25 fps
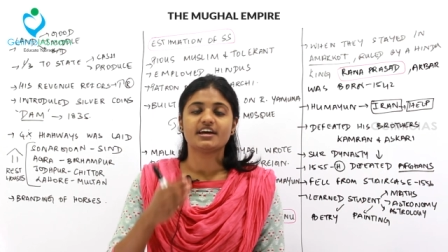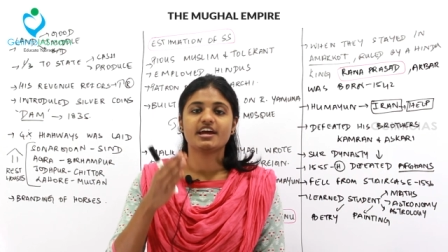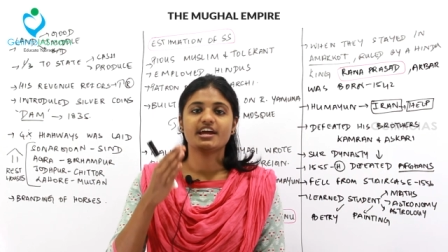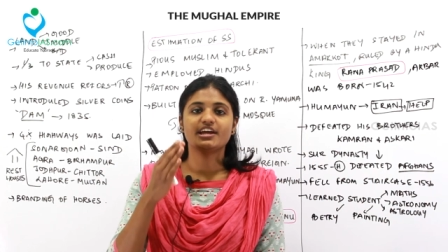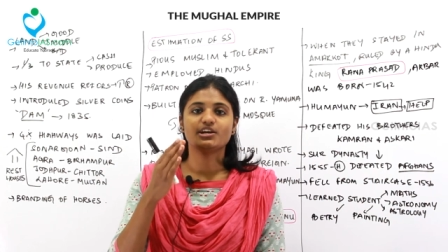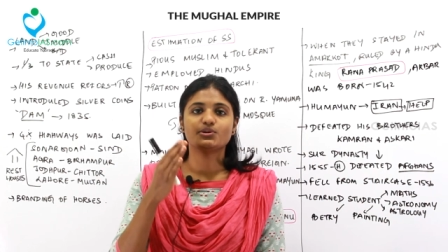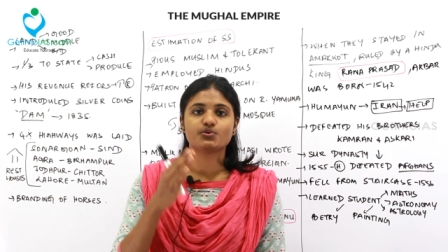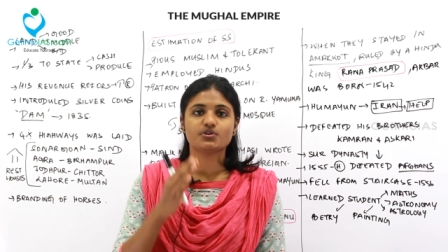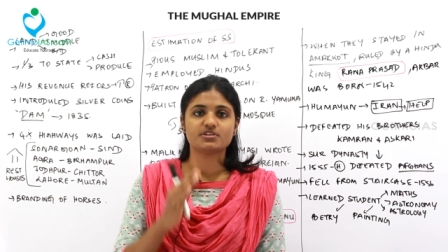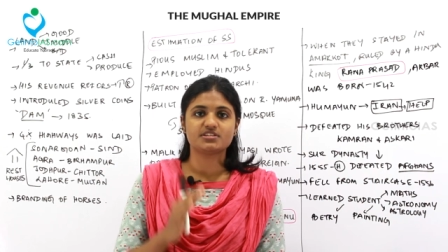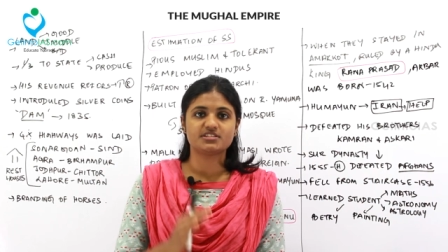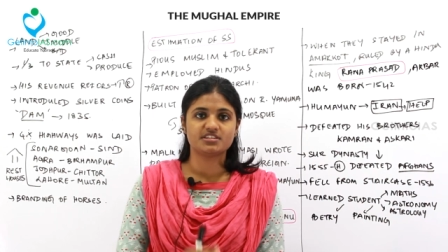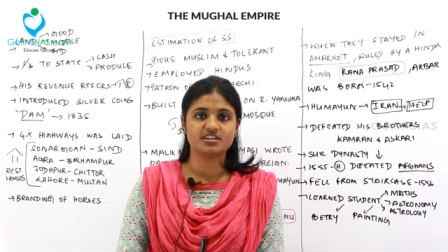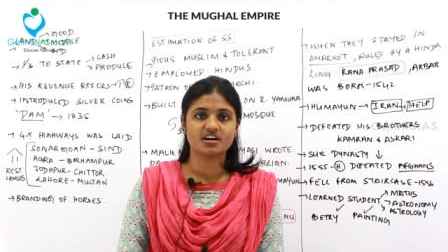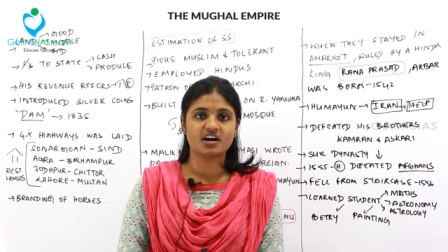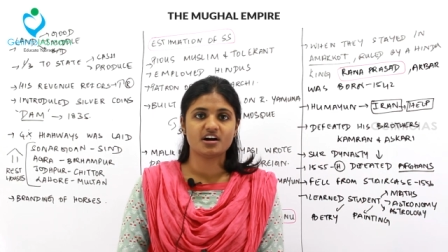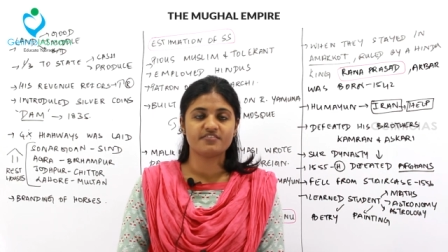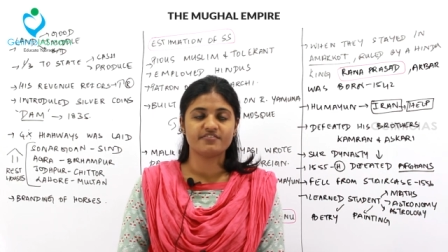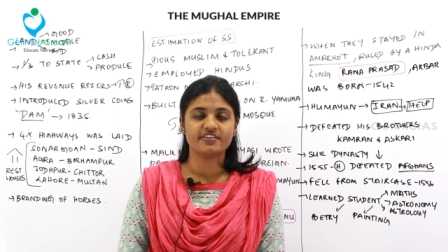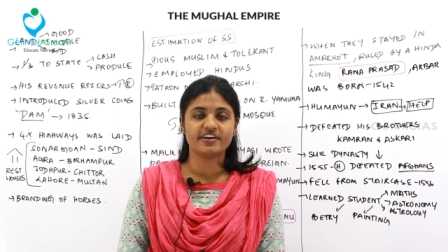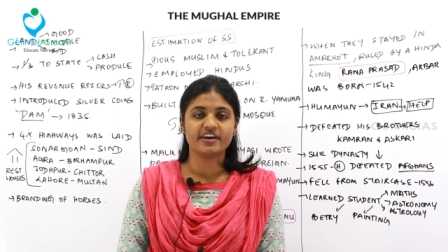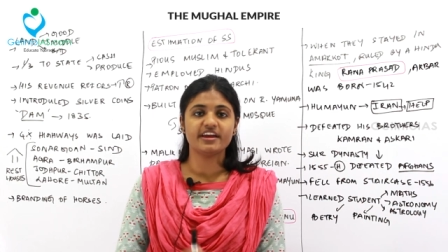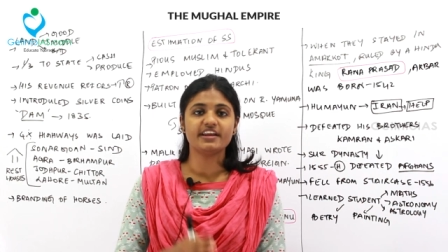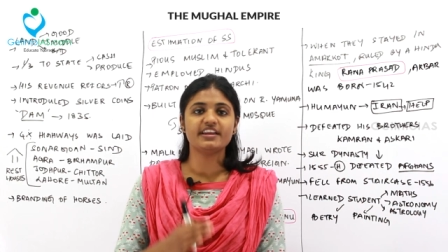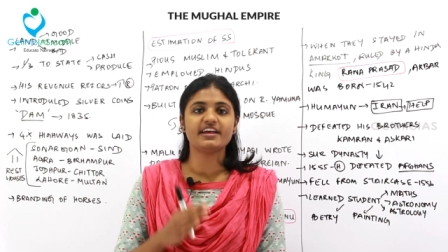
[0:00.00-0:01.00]
It was
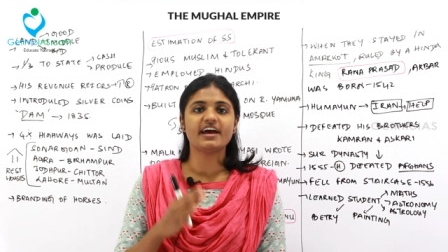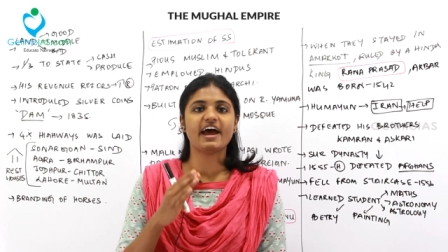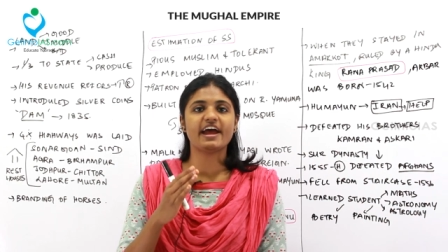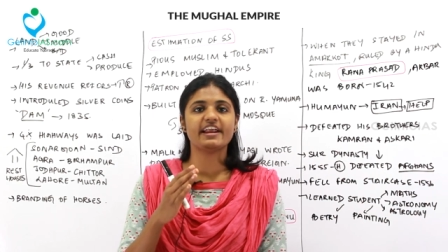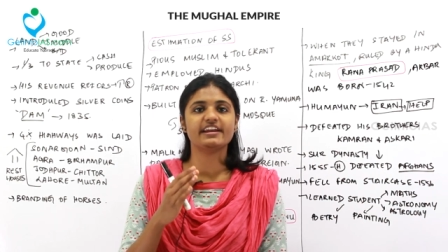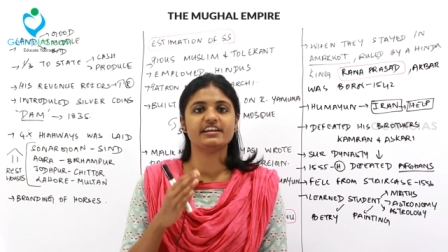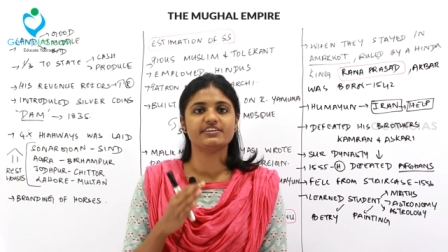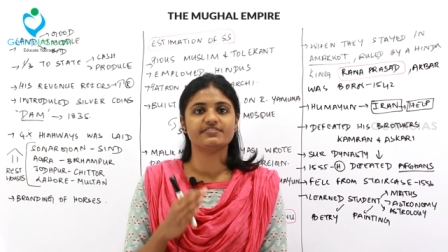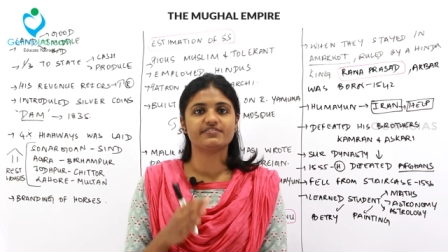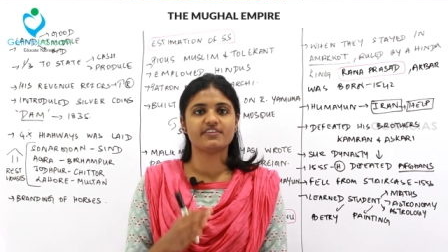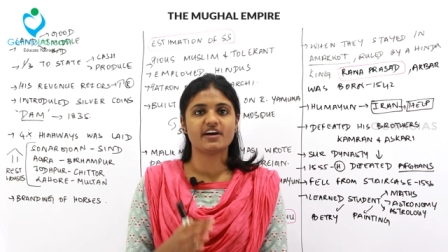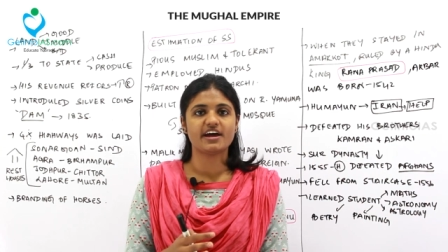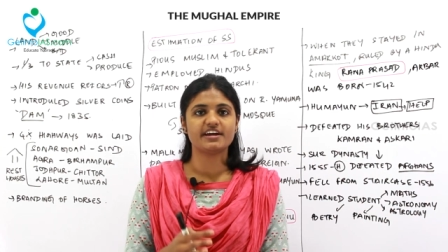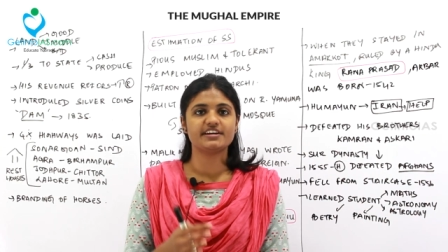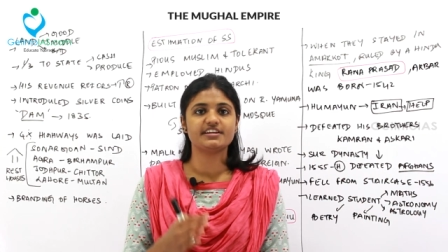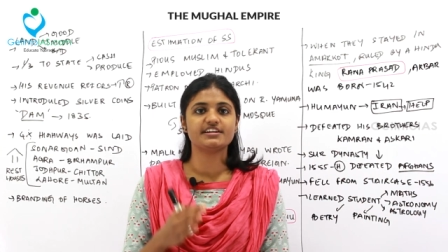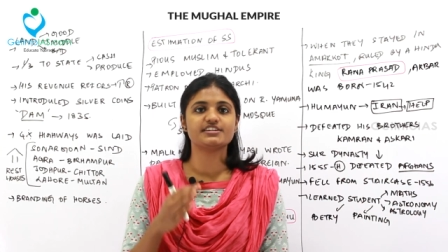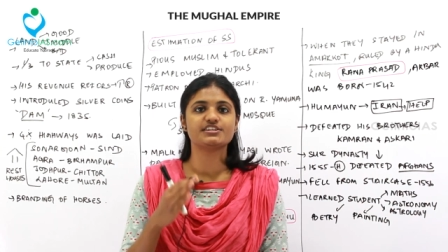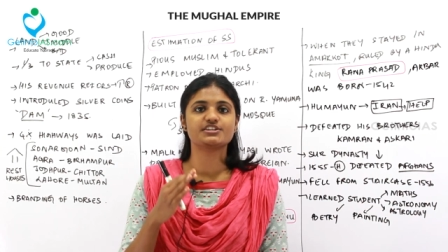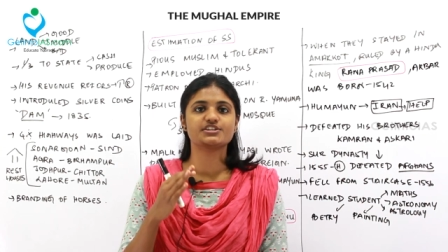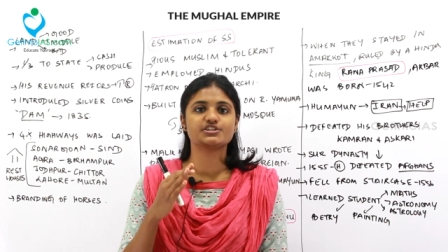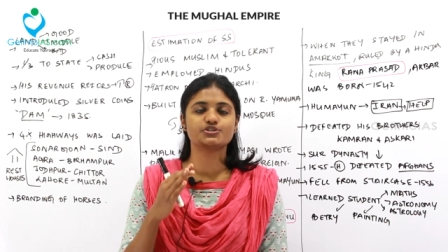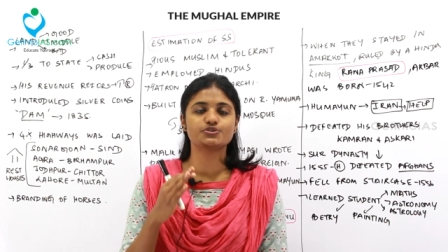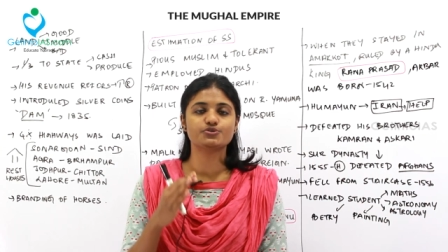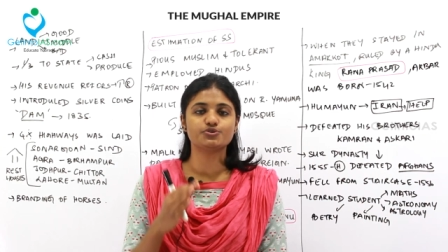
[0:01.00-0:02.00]
surveyed and
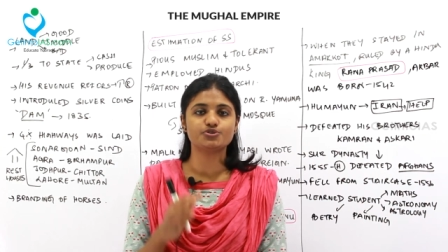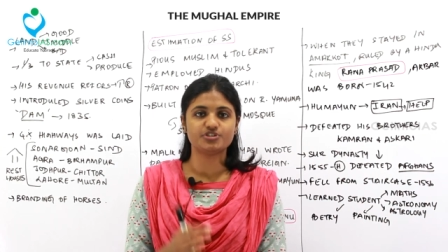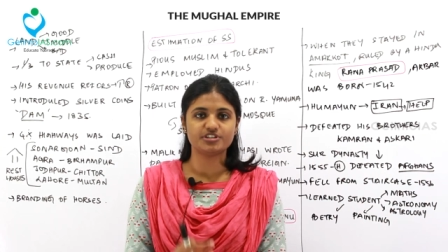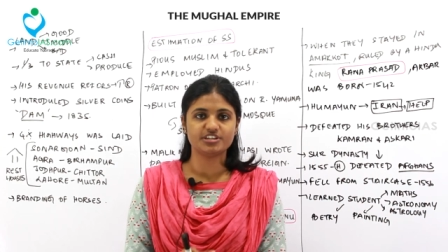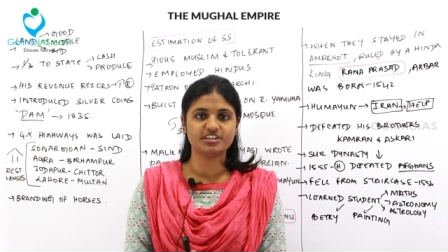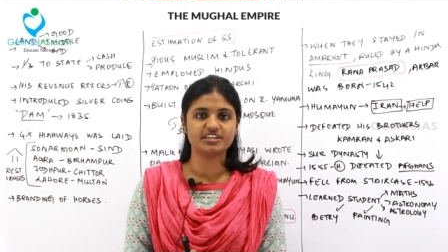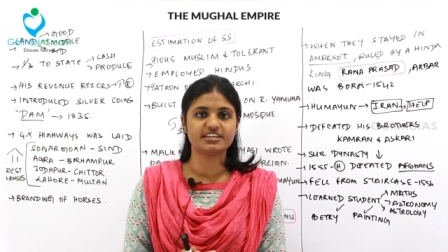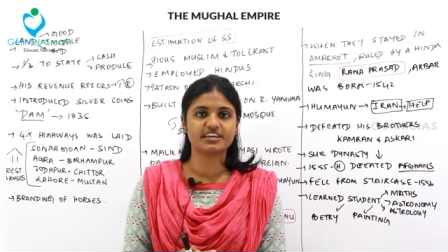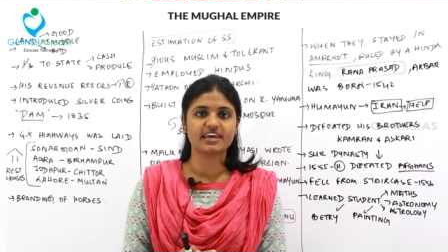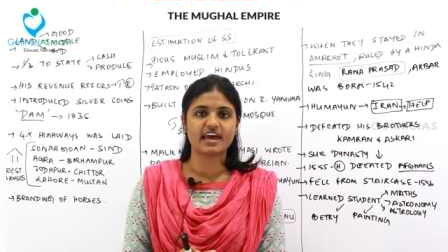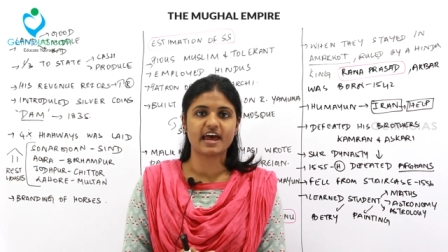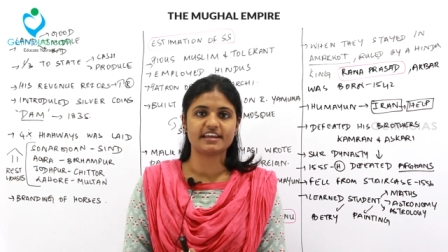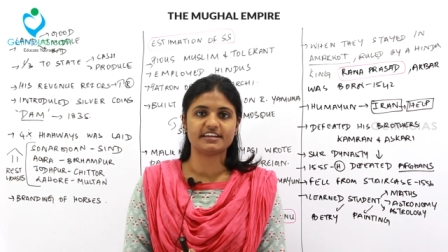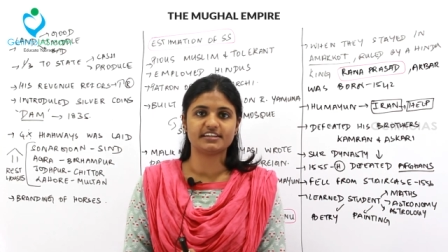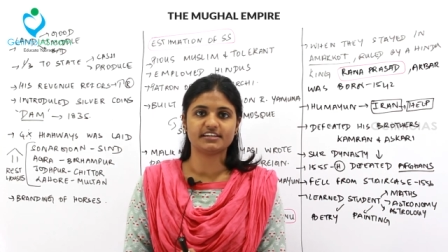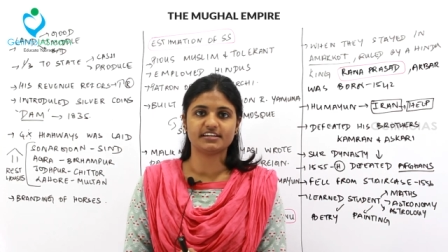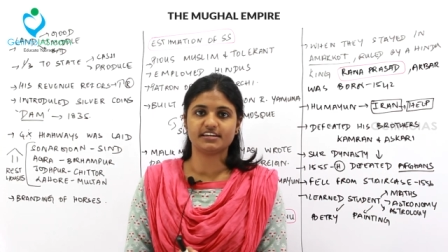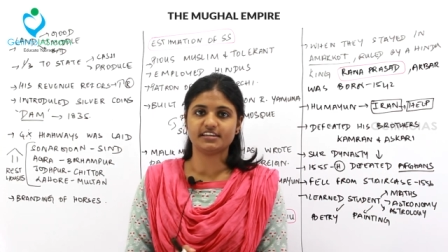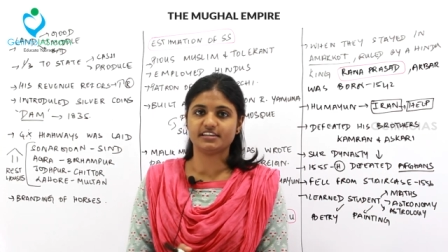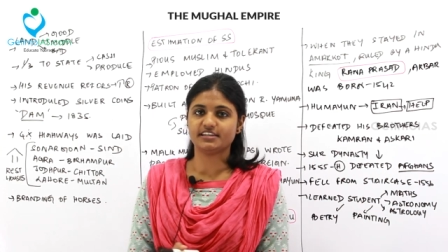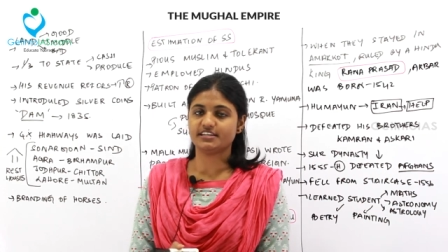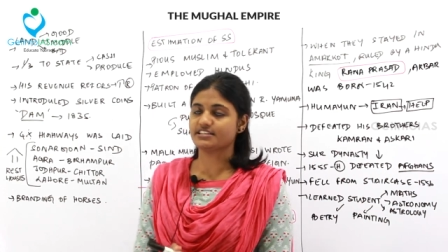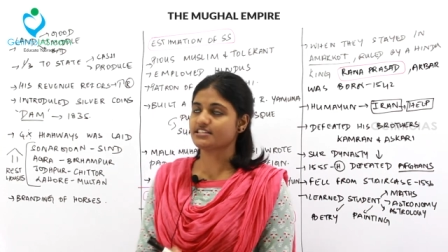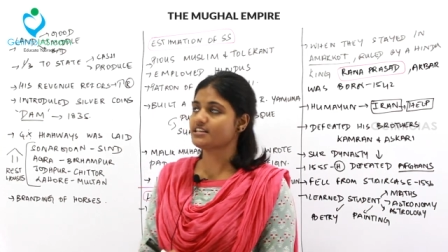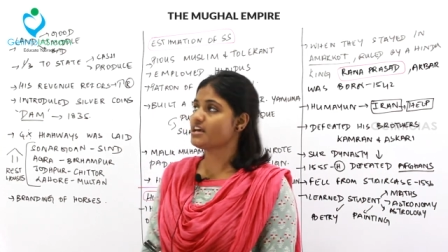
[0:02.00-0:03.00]
divided into three
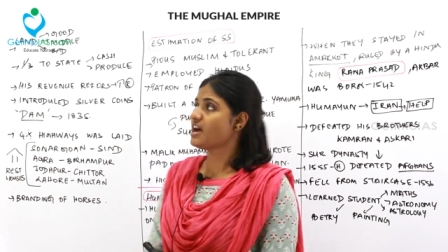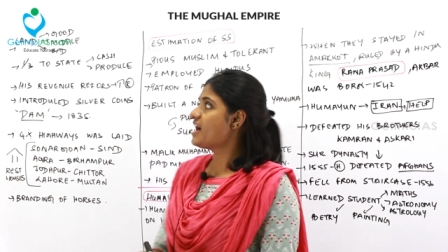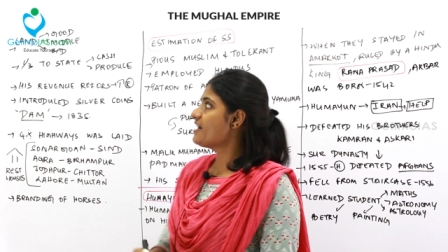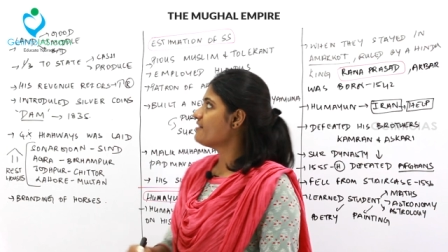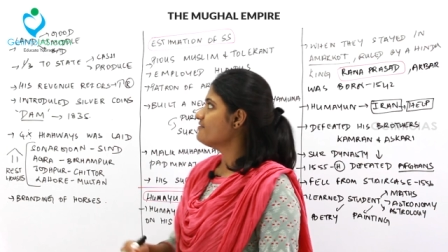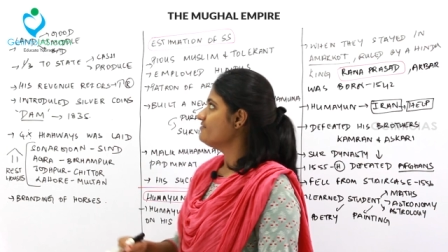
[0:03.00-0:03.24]
categories.